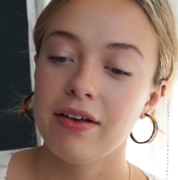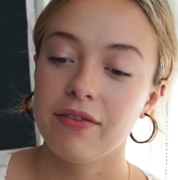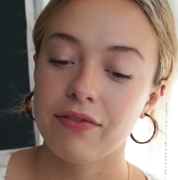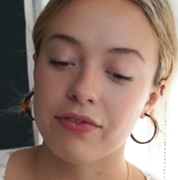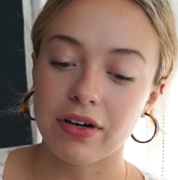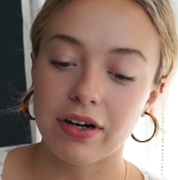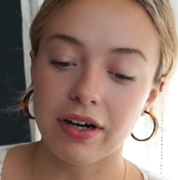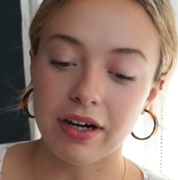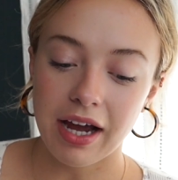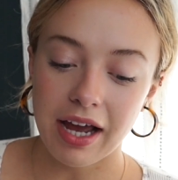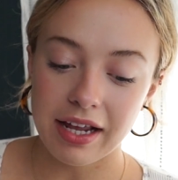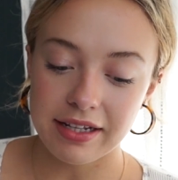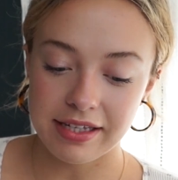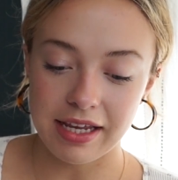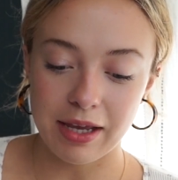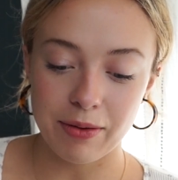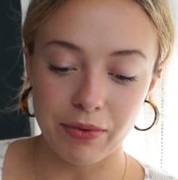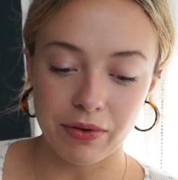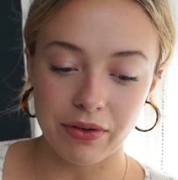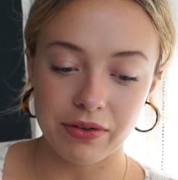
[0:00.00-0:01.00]
For our head
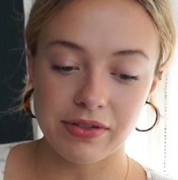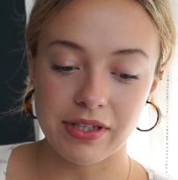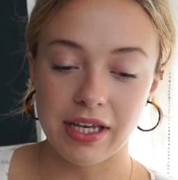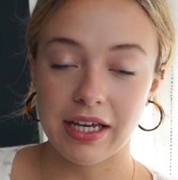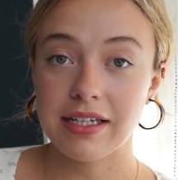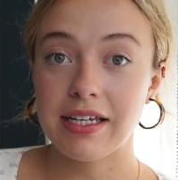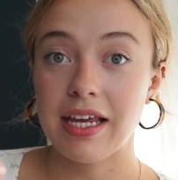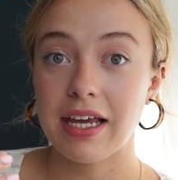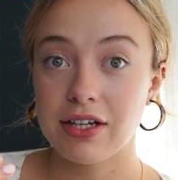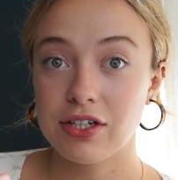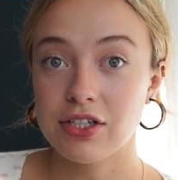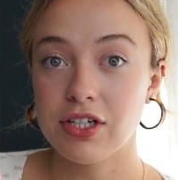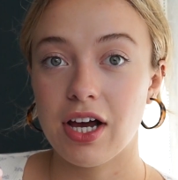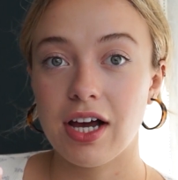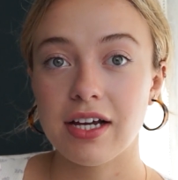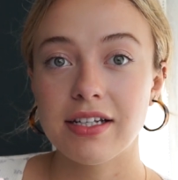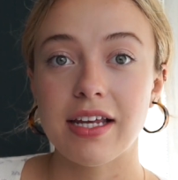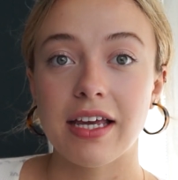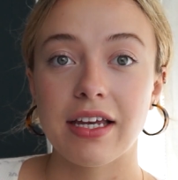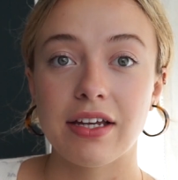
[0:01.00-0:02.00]
table, it was like, take a
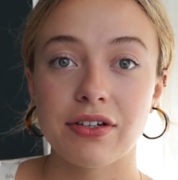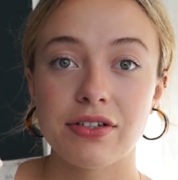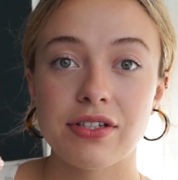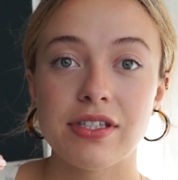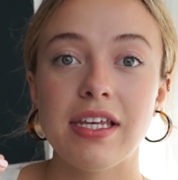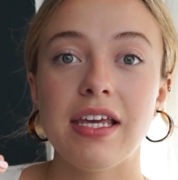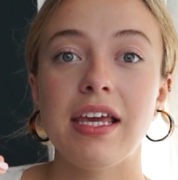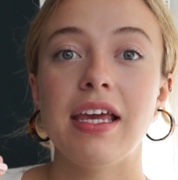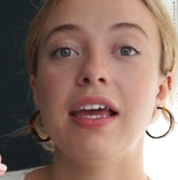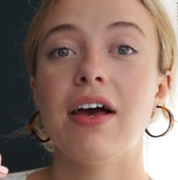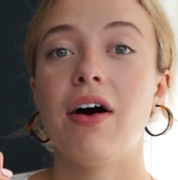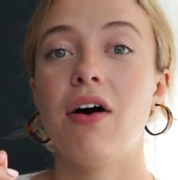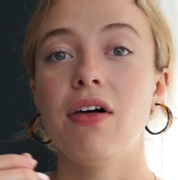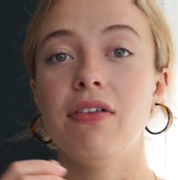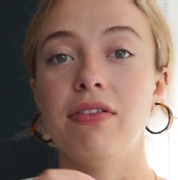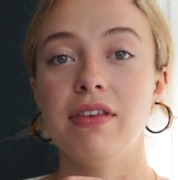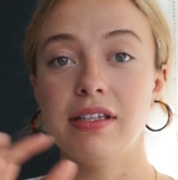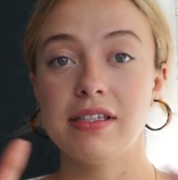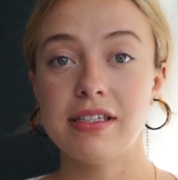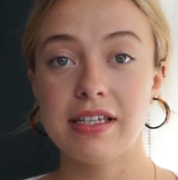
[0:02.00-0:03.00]
shot, take your seat.
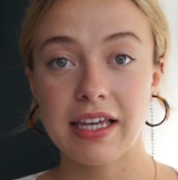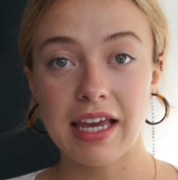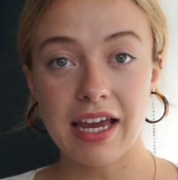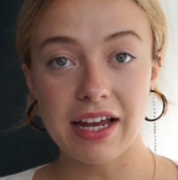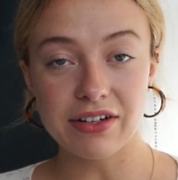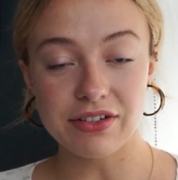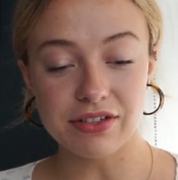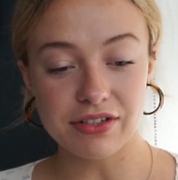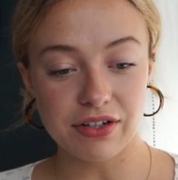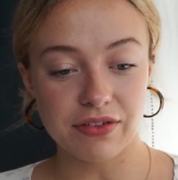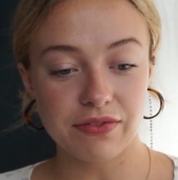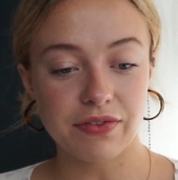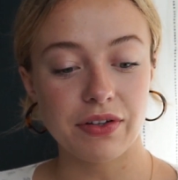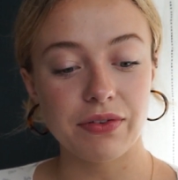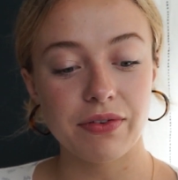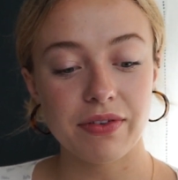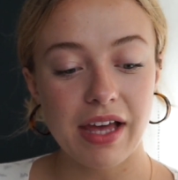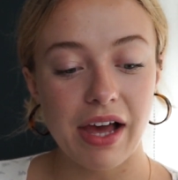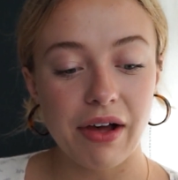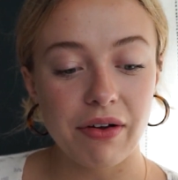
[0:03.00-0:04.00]
All these decanters are
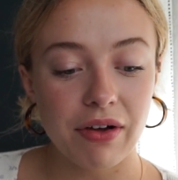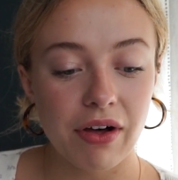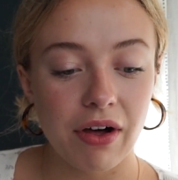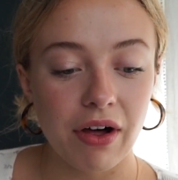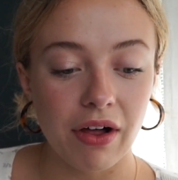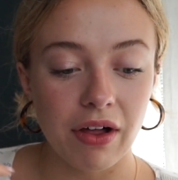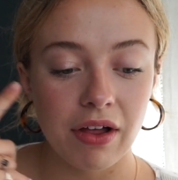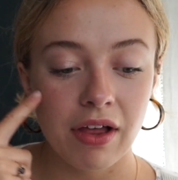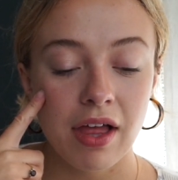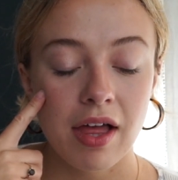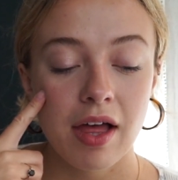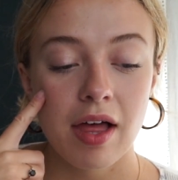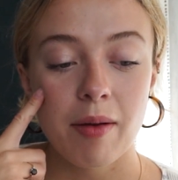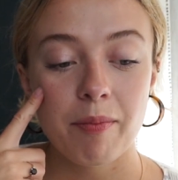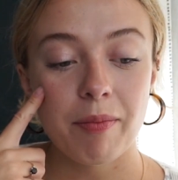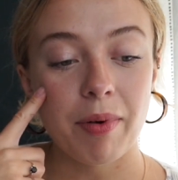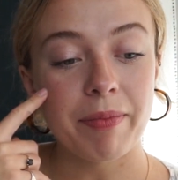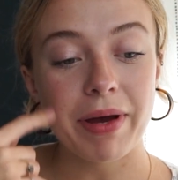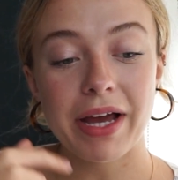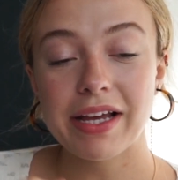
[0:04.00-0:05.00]
filled with alcohol,
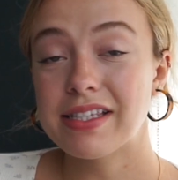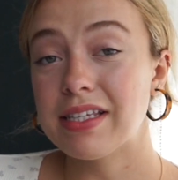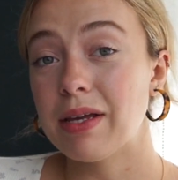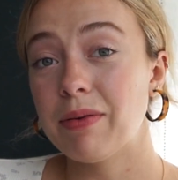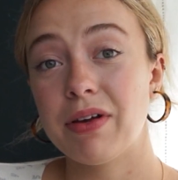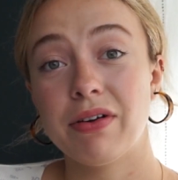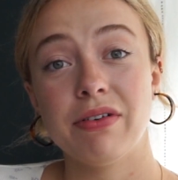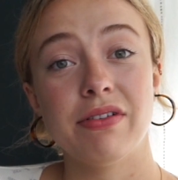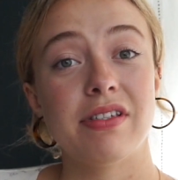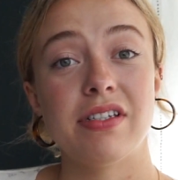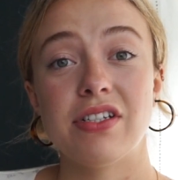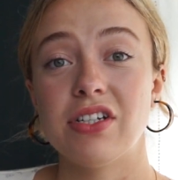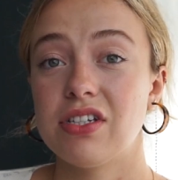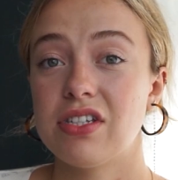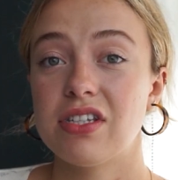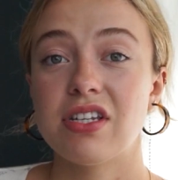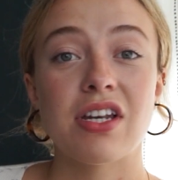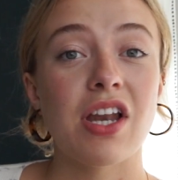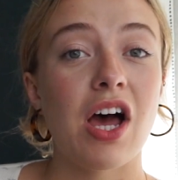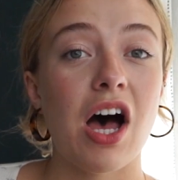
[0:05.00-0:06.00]
but my stomach was
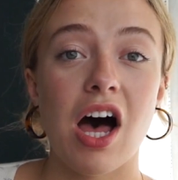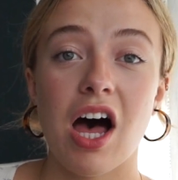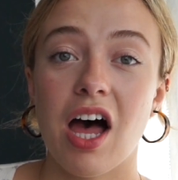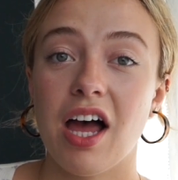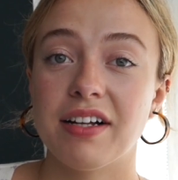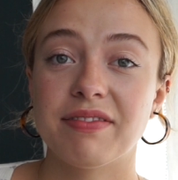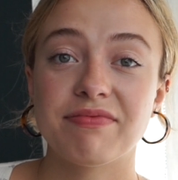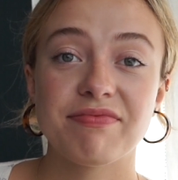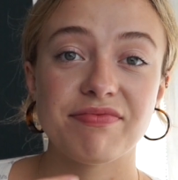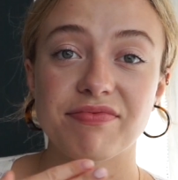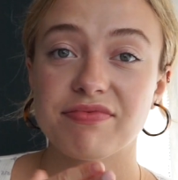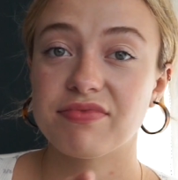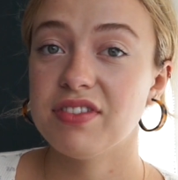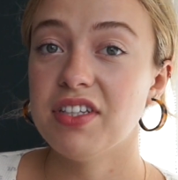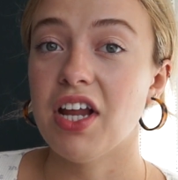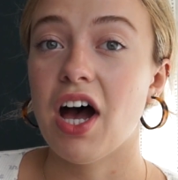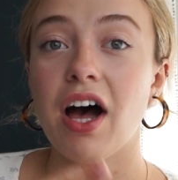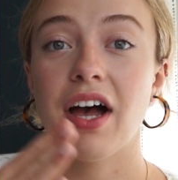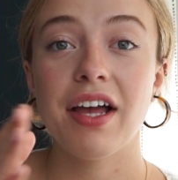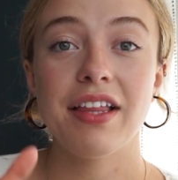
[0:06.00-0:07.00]
just not,
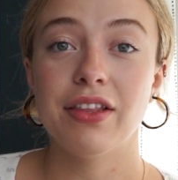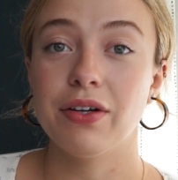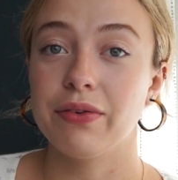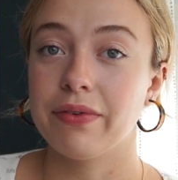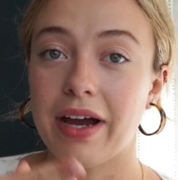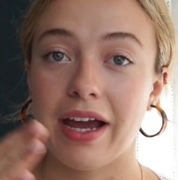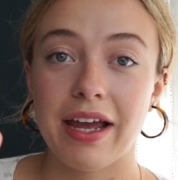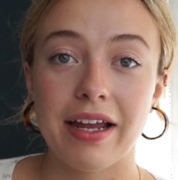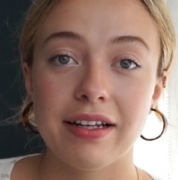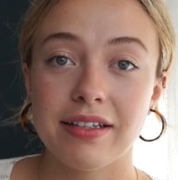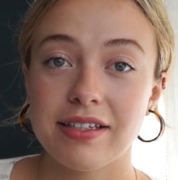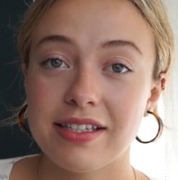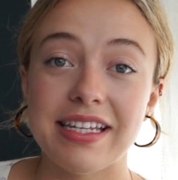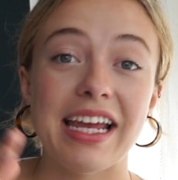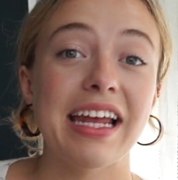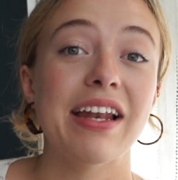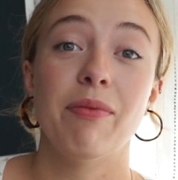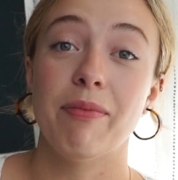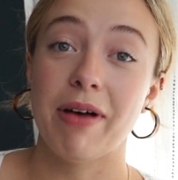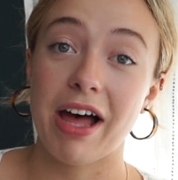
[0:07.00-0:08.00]
not in the right
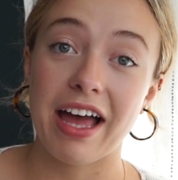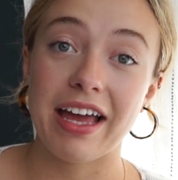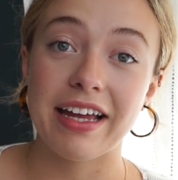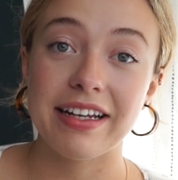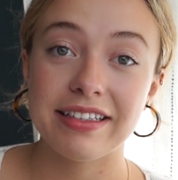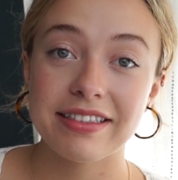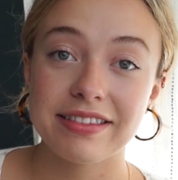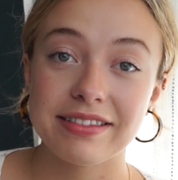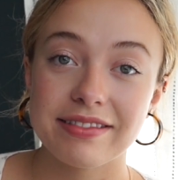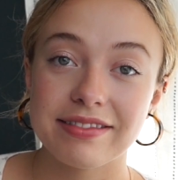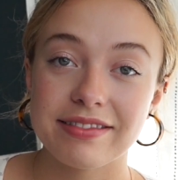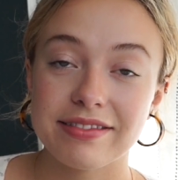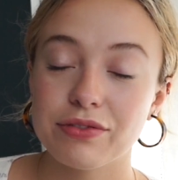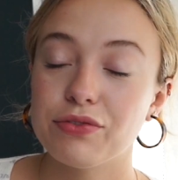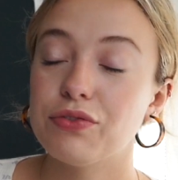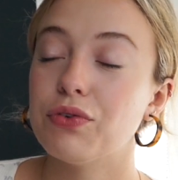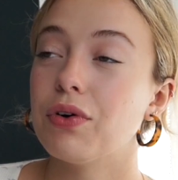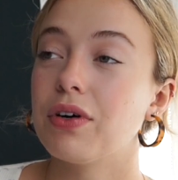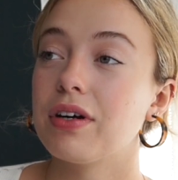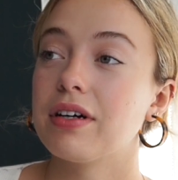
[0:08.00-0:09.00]
state of mind
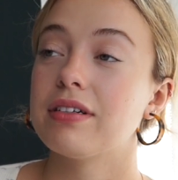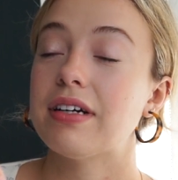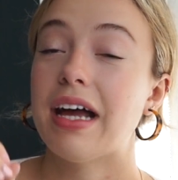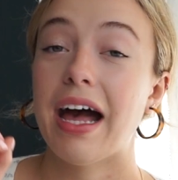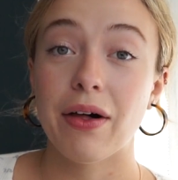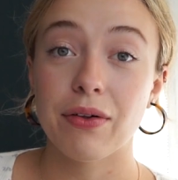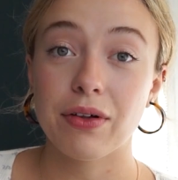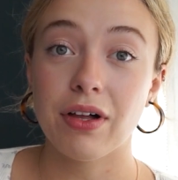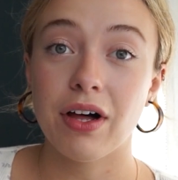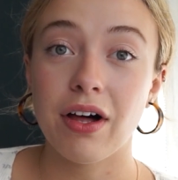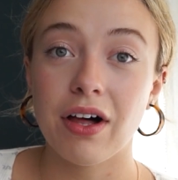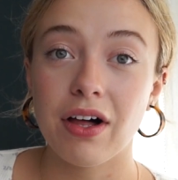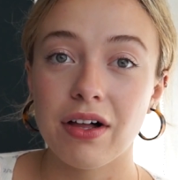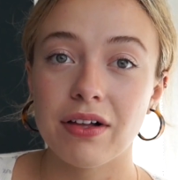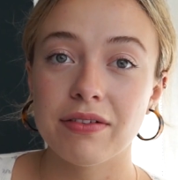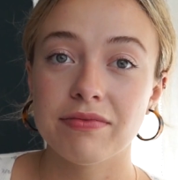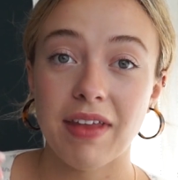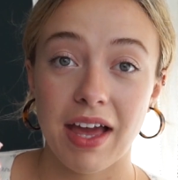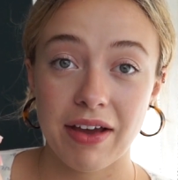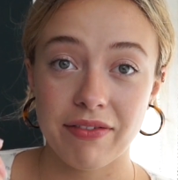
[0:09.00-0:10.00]
for
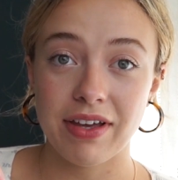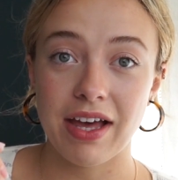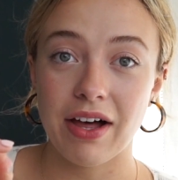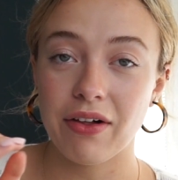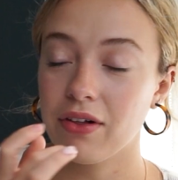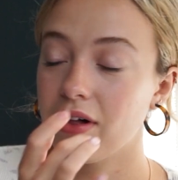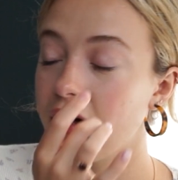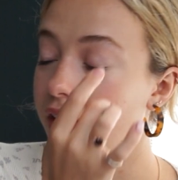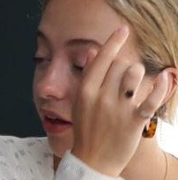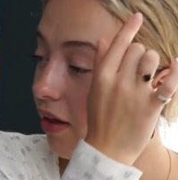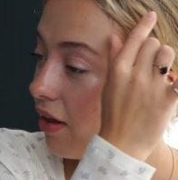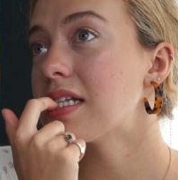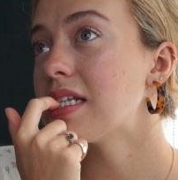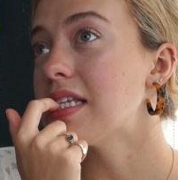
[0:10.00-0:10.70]
alcohol, heavy alcohol.